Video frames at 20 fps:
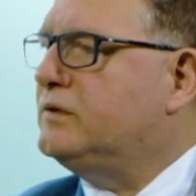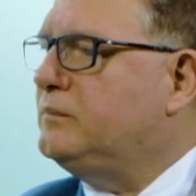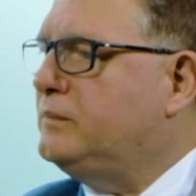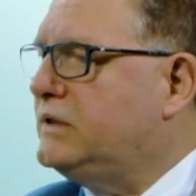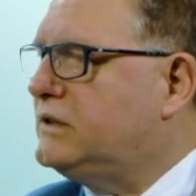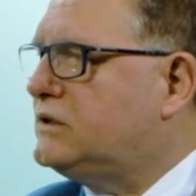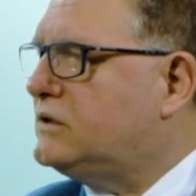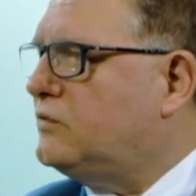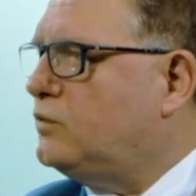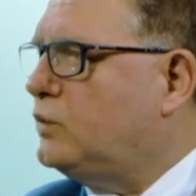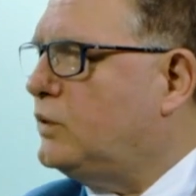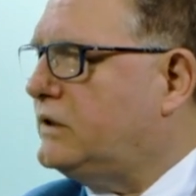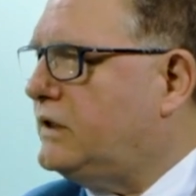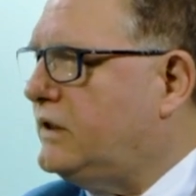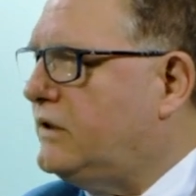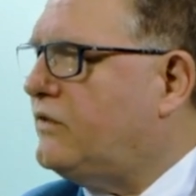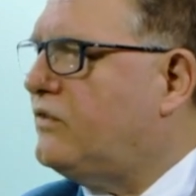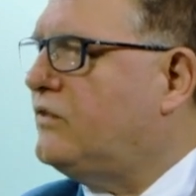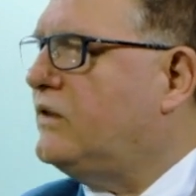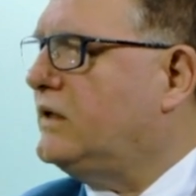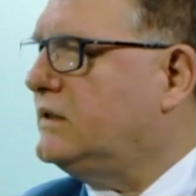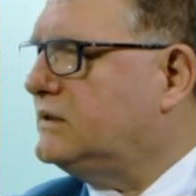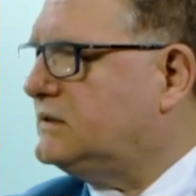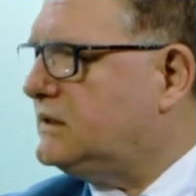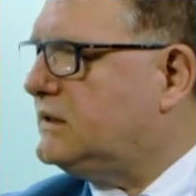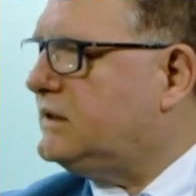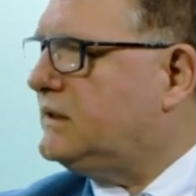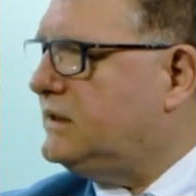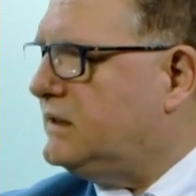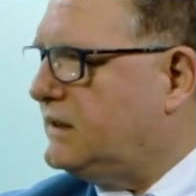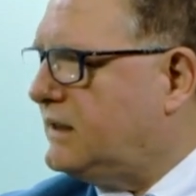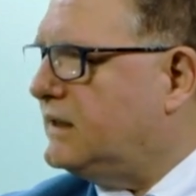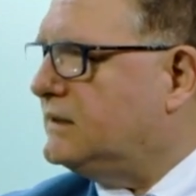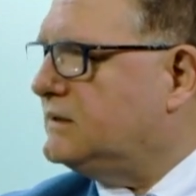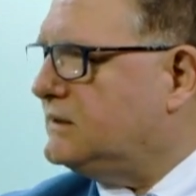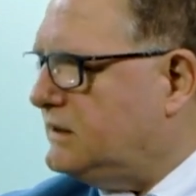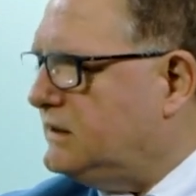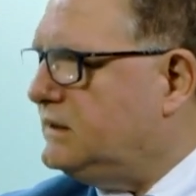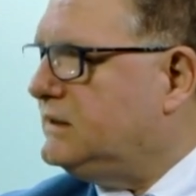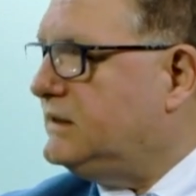image of what he thinks
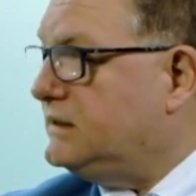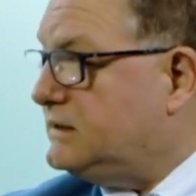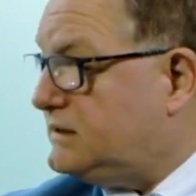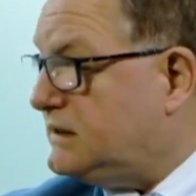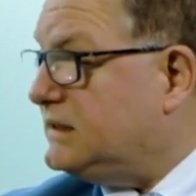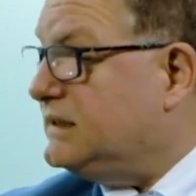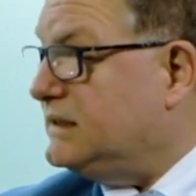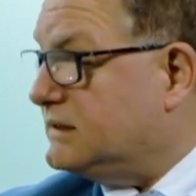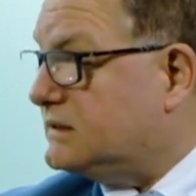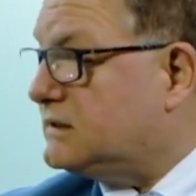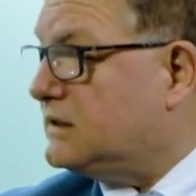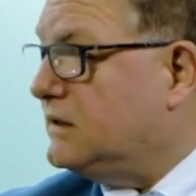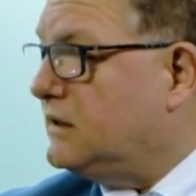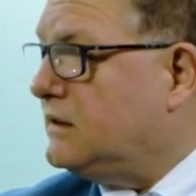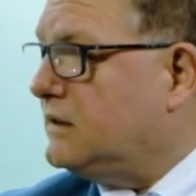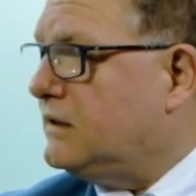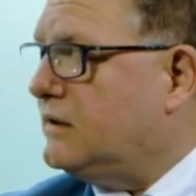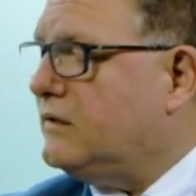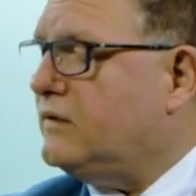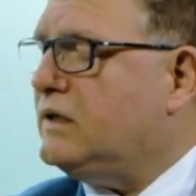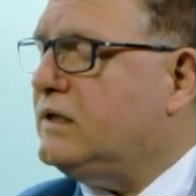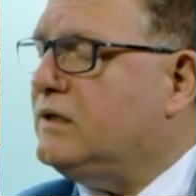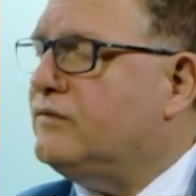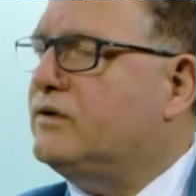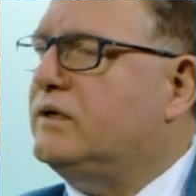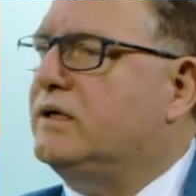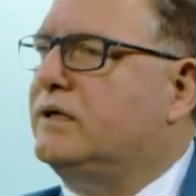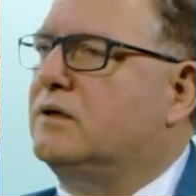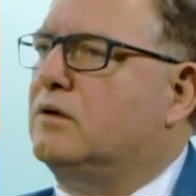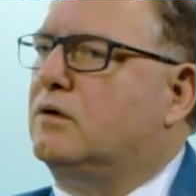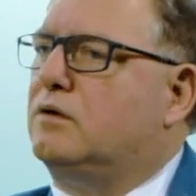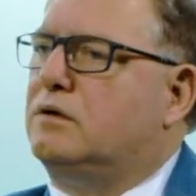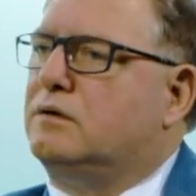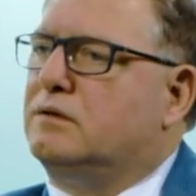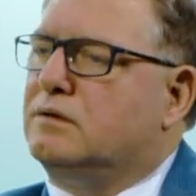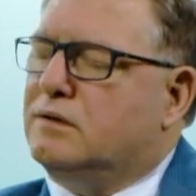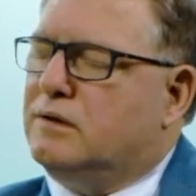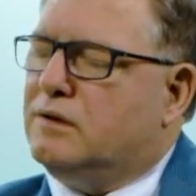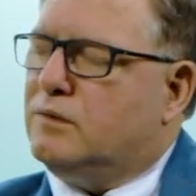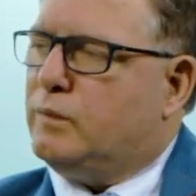he sees in the evening
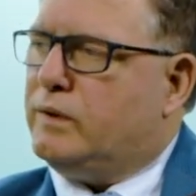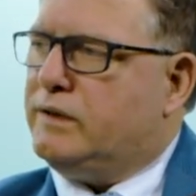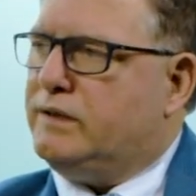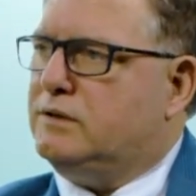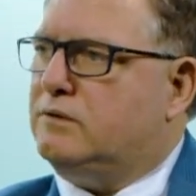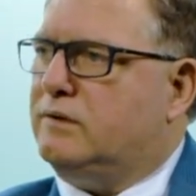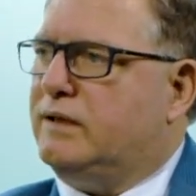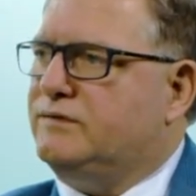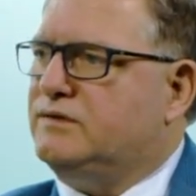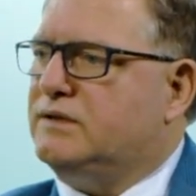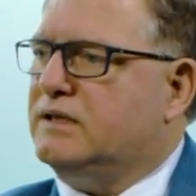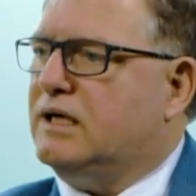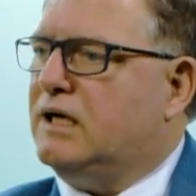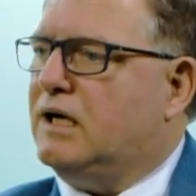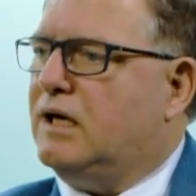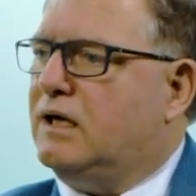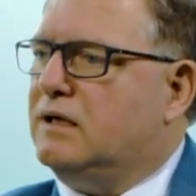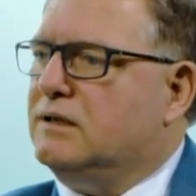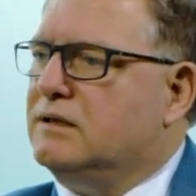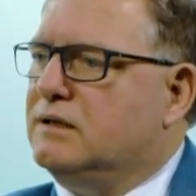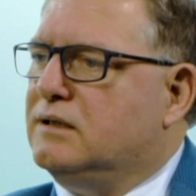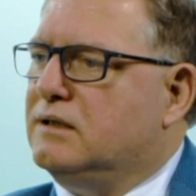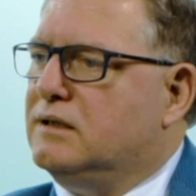or when he drives a car.